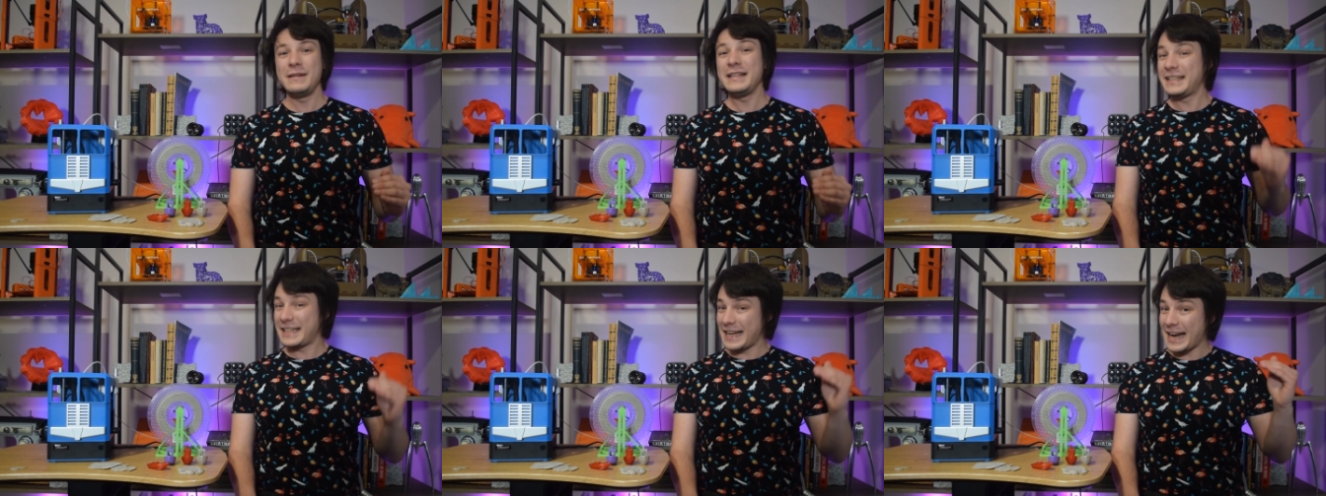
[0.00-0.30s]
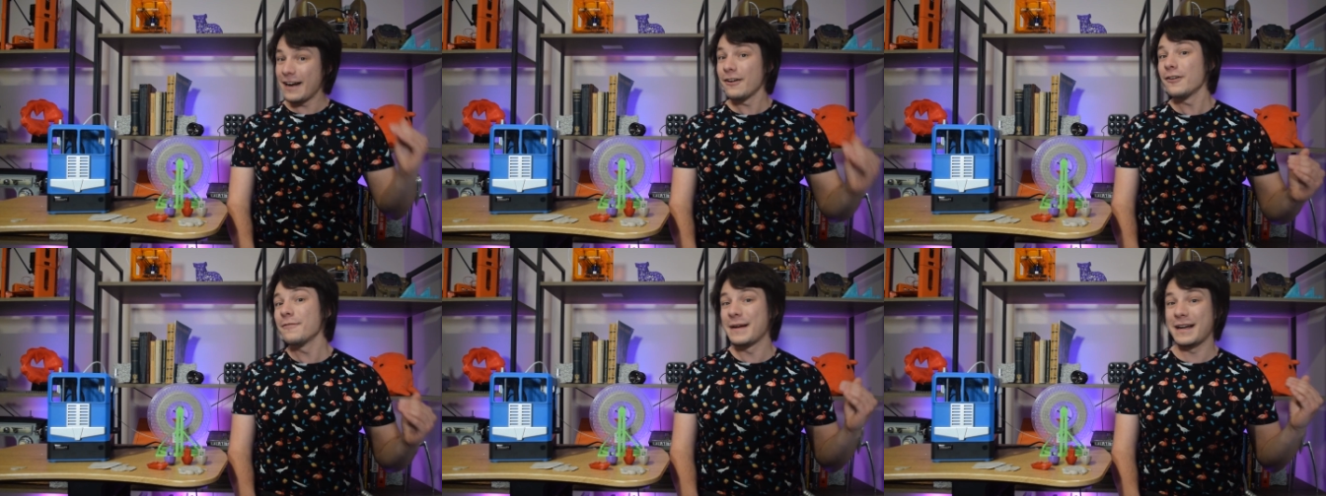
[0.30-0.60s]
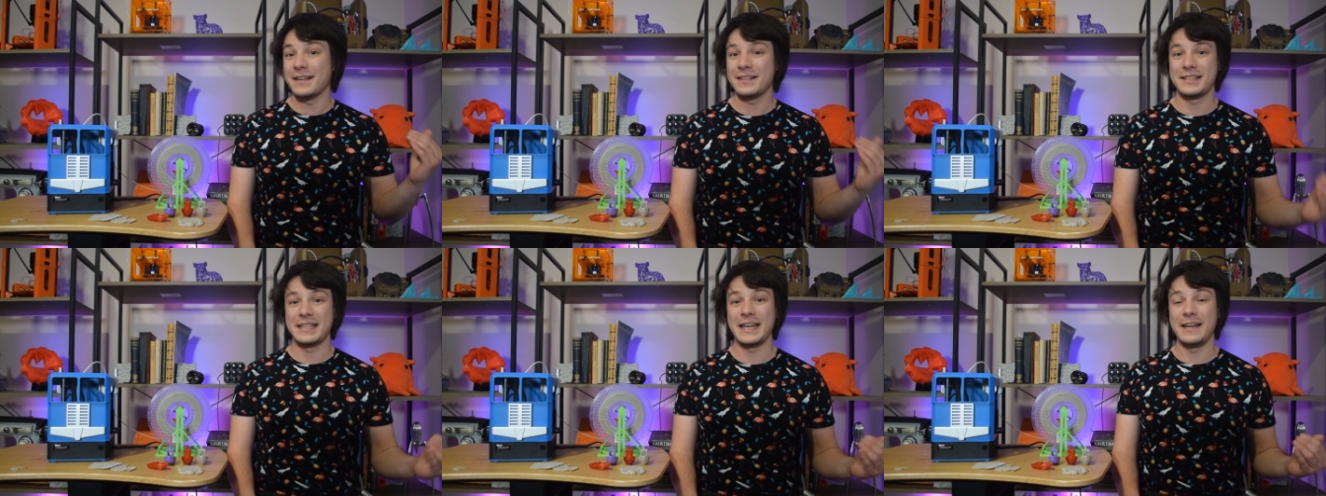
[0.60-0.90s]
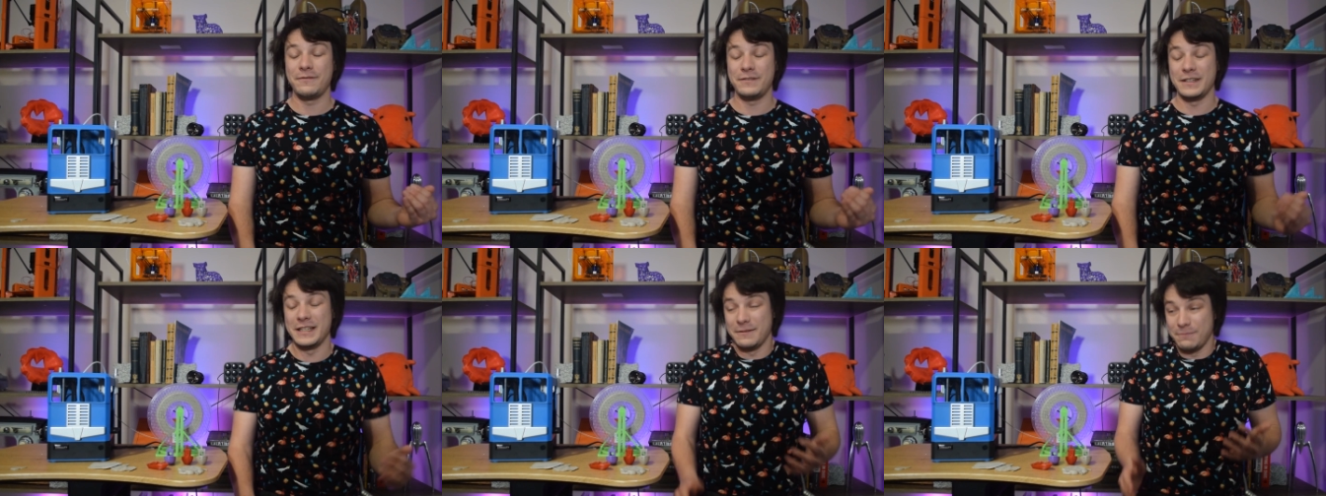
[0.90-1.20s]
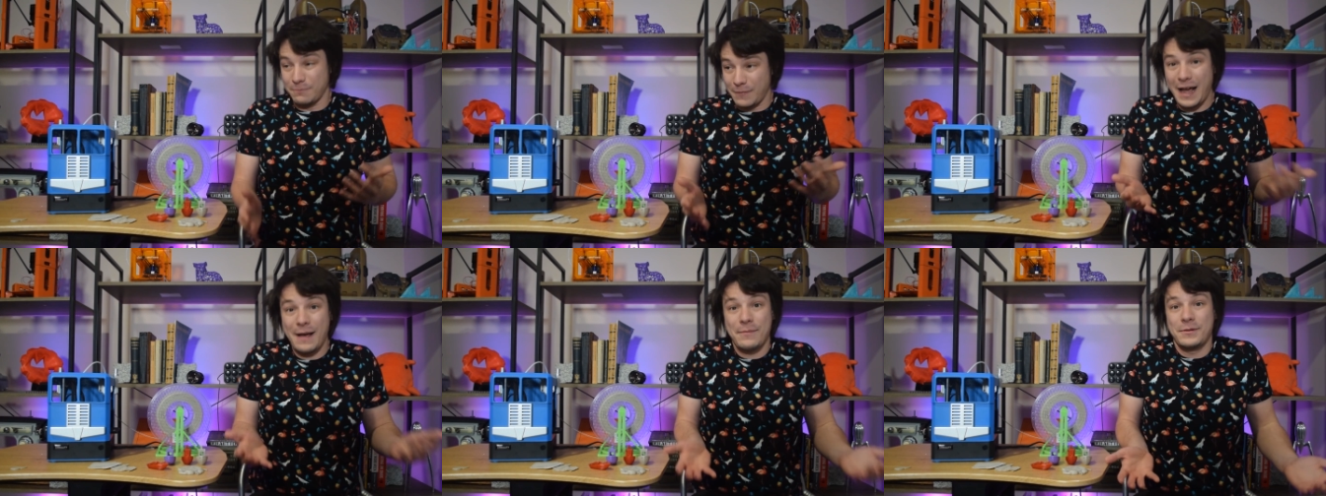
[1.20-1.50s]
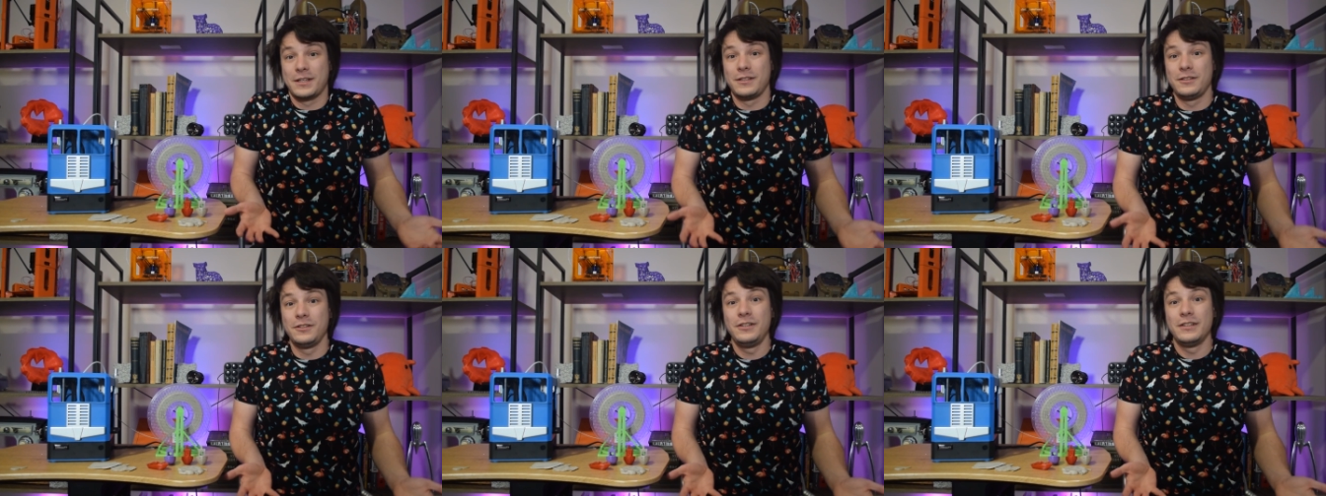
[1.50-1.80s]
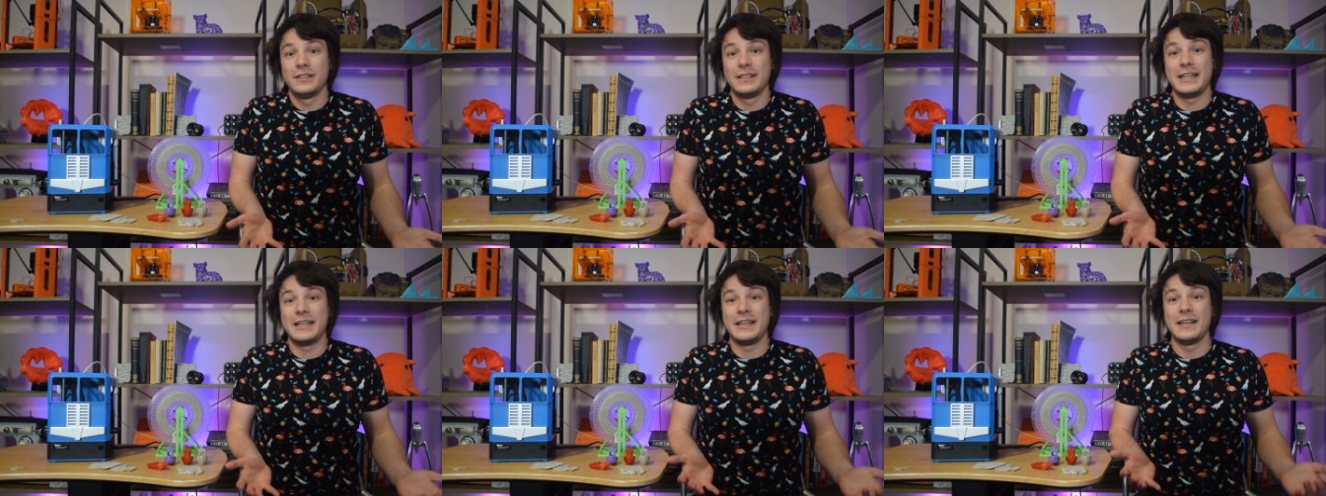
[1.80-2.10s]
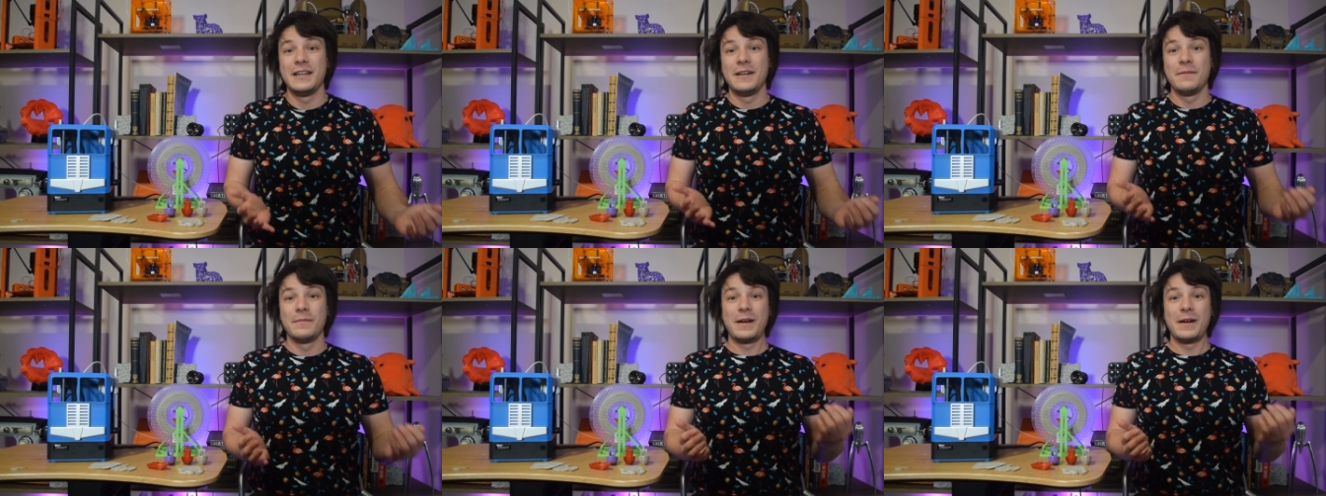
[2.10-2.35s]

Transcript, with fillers: We care about safety, absolutely,